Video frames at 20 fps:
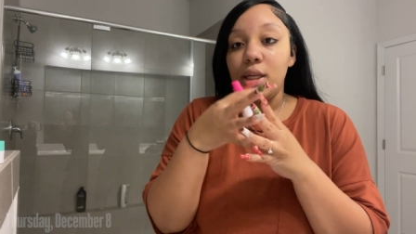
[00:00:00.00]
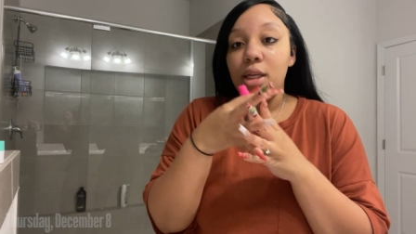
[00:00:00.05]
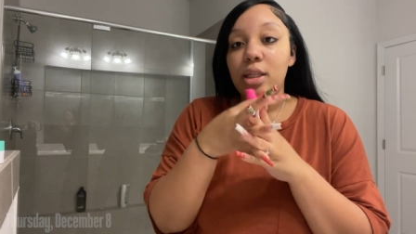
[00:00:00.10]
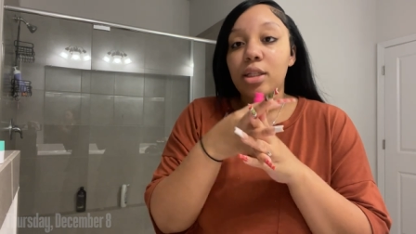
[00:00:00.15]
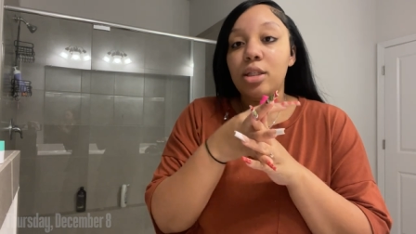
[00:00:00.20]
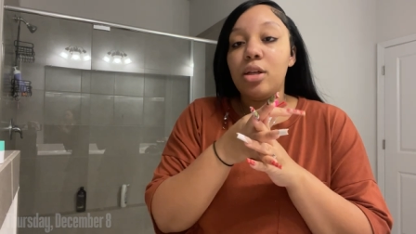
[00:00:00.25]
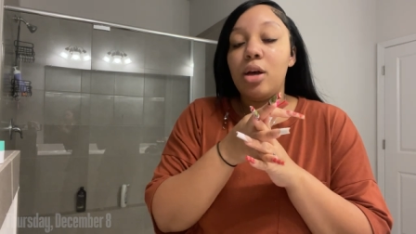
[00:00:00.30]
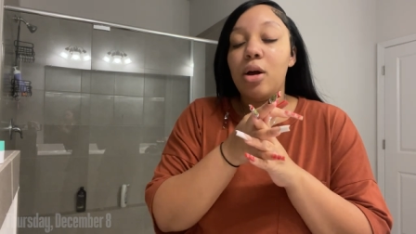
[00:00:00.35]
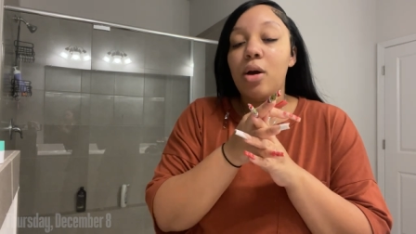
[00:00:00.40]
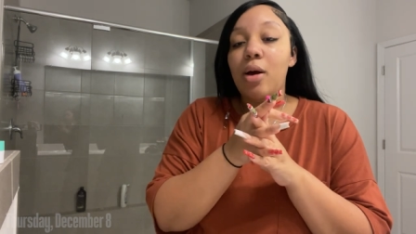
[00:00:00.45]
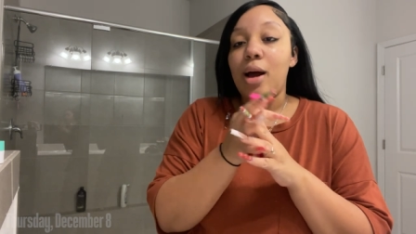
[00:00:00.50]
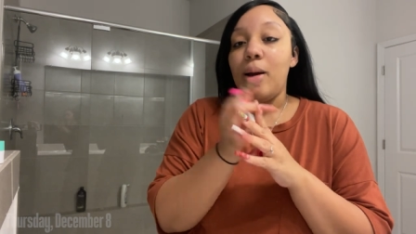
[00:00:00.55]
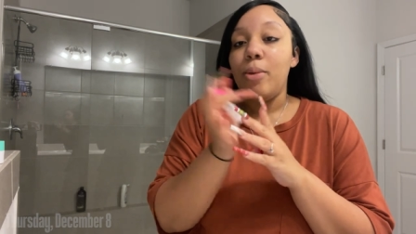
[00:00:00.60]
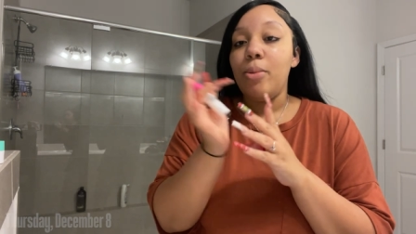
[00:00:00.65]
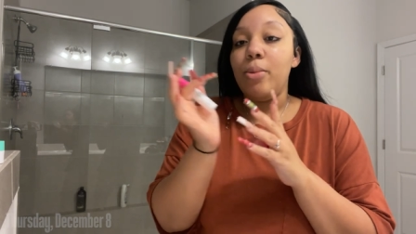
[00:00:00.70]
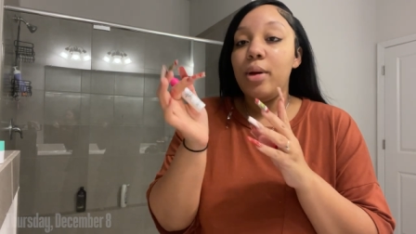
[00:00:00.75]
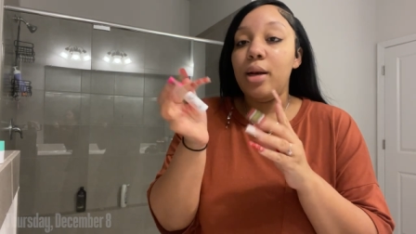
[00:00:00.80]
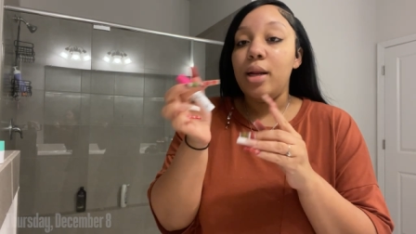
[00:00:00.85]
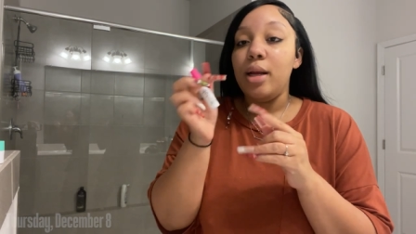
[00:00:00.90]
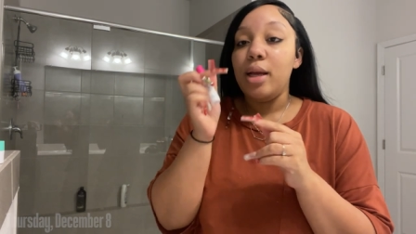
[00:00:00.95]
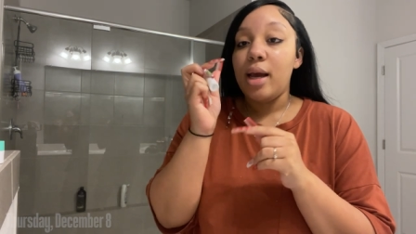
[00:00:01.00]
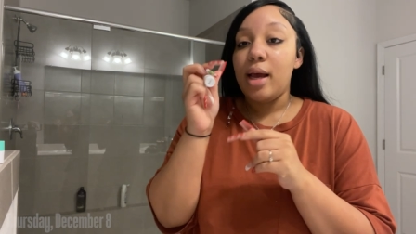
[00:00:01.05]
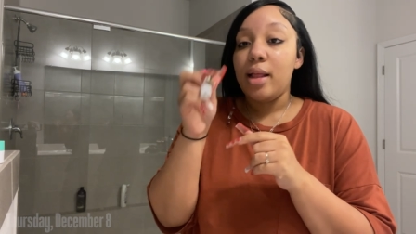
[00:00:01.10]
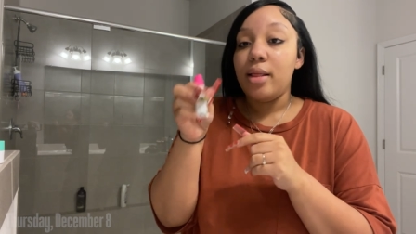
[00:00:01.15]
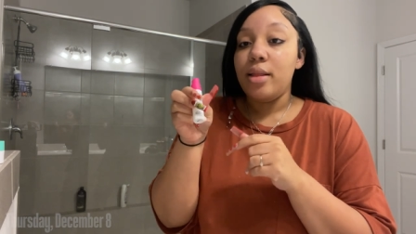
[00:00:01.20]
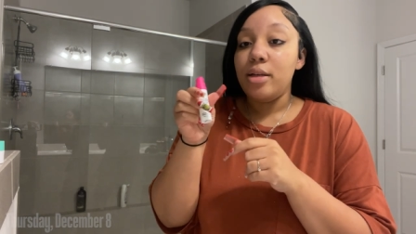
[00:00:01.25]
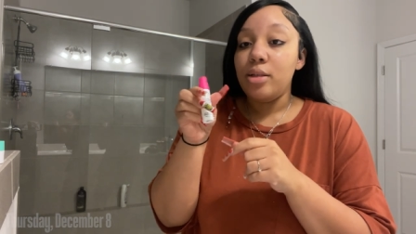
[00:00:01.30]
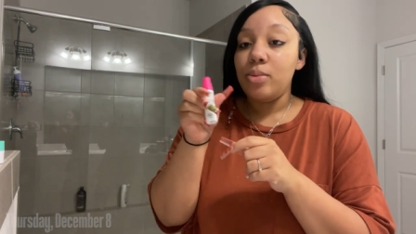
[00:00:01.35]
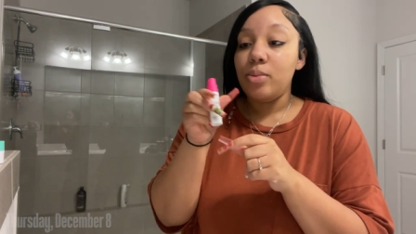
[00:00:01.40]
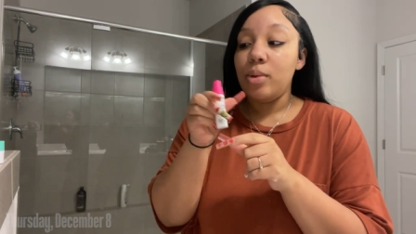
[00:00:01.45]
And so I went and got
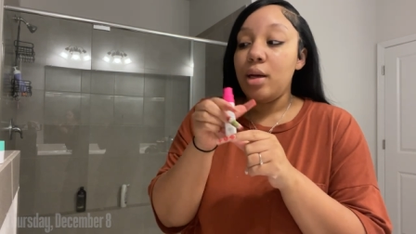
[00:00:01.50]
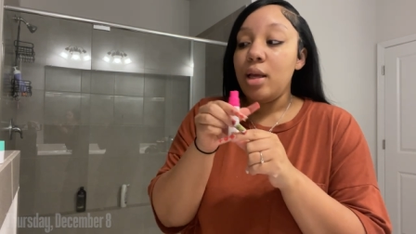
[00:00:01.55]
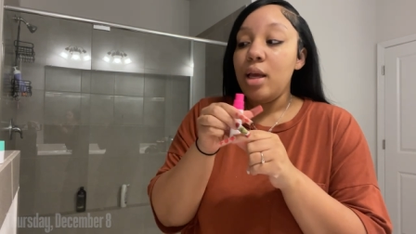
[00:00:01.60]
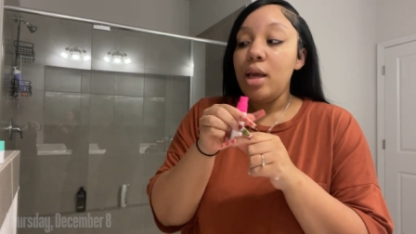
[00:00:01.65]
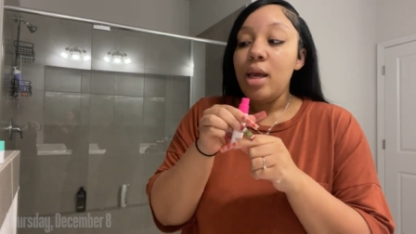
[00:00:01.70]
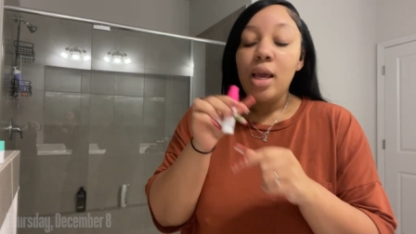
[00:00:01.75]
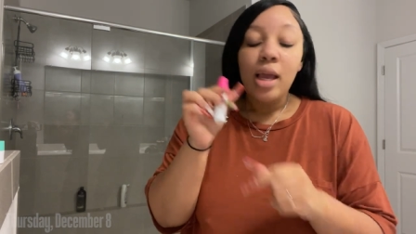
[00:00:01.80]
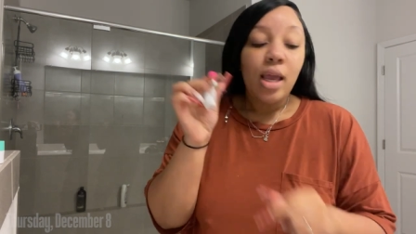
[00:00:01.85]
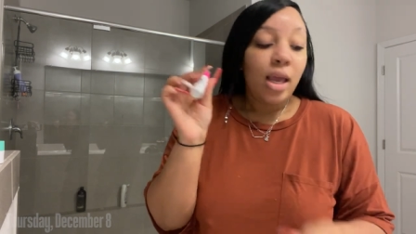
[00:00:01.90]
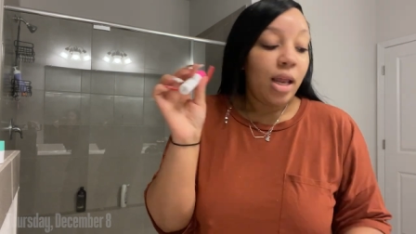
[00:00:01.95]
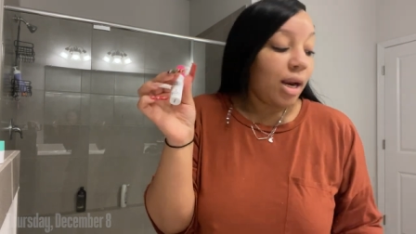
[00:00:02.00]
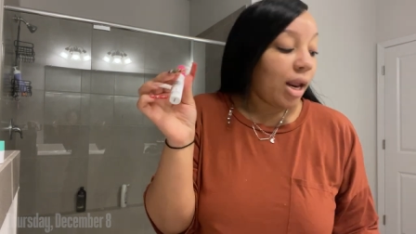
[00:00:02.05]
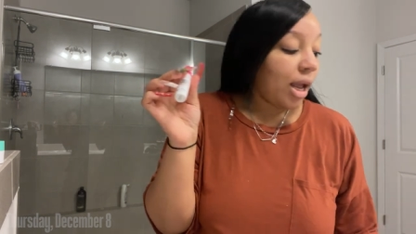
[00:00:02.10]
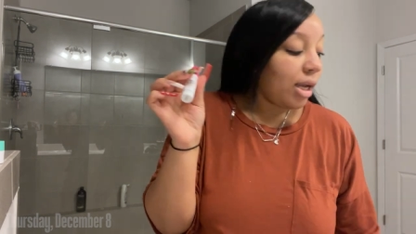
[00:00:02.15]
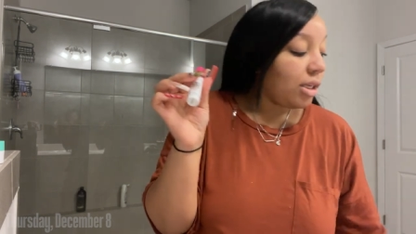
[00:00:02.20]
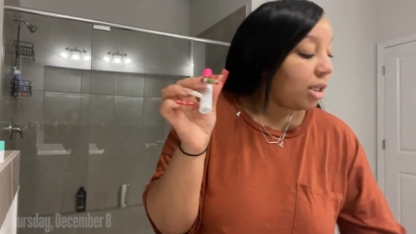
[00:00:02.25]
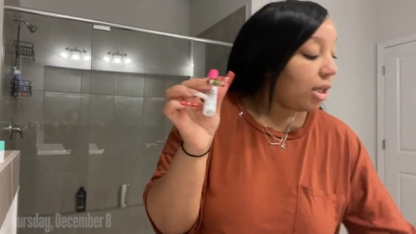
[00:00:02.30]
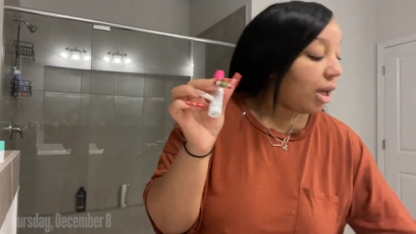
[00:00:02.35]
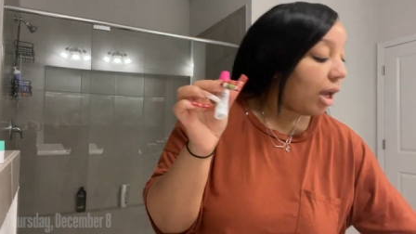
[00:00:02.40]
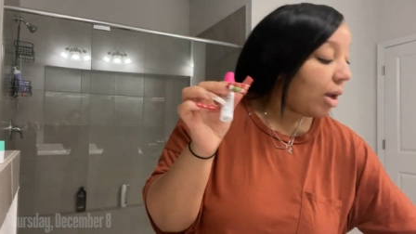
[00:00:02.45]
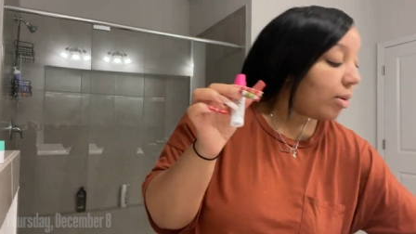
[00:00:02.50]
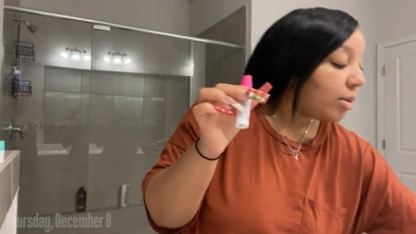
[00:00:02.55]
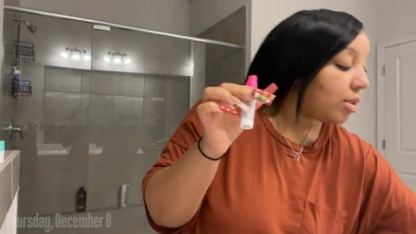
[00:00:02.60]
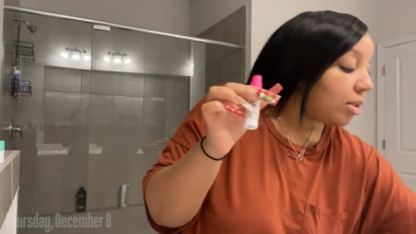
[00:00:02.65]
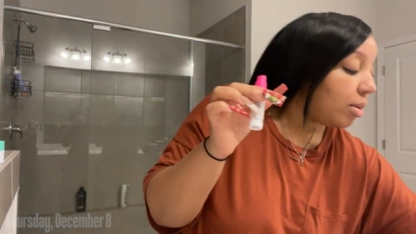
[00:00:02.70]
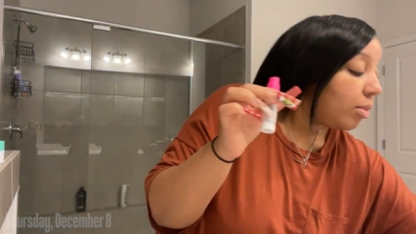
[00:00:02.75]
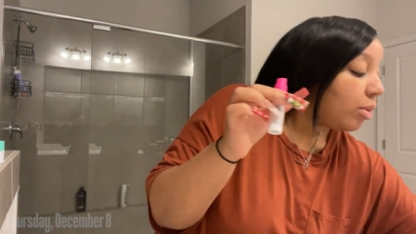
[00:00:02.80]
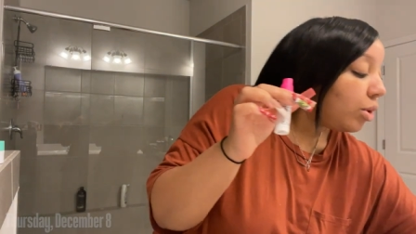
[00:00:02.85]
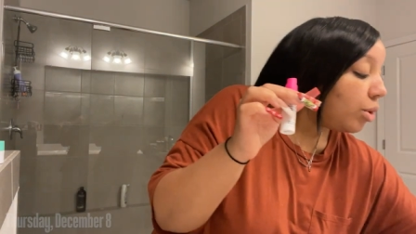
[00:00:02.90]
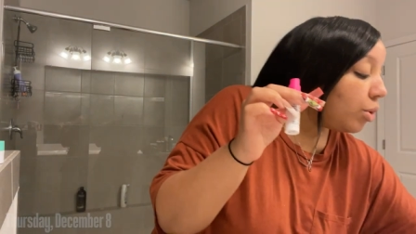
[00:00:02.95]
this one and it actually came with
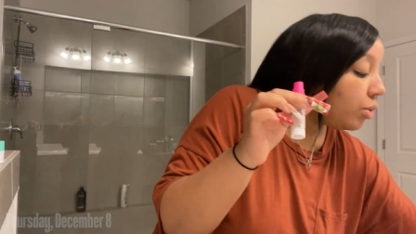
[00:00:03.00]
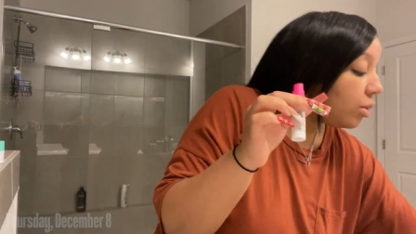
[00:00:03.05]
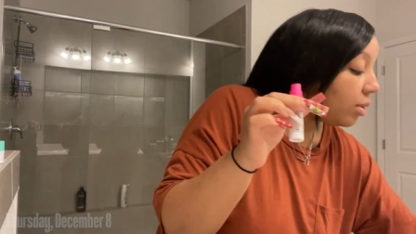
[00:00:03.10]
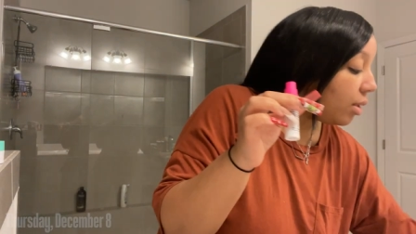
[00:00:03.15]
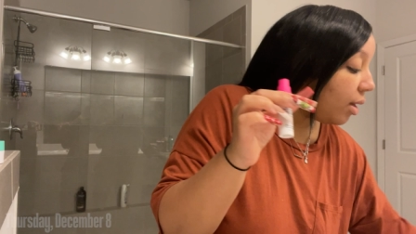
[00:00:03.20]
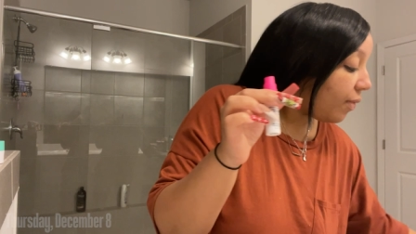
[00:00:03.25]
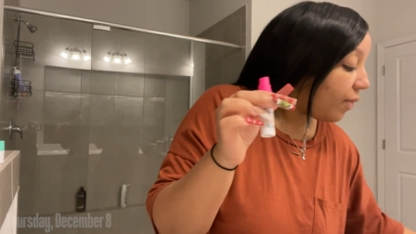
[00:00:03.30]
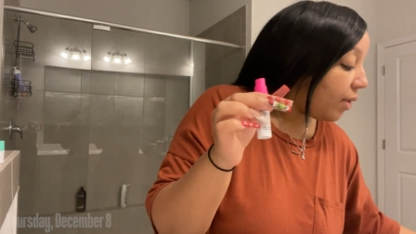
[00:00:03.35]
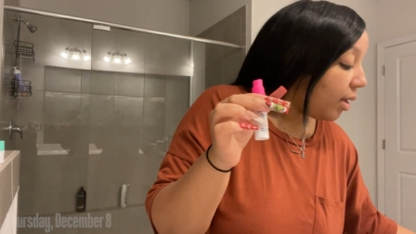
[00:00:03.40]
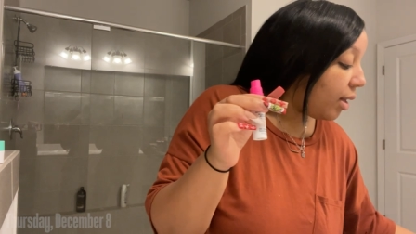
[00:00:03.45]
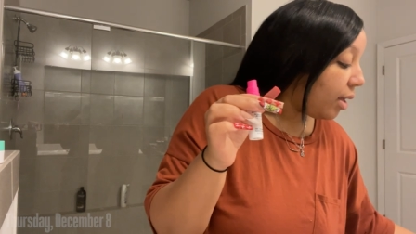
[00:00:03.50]
some new stuff in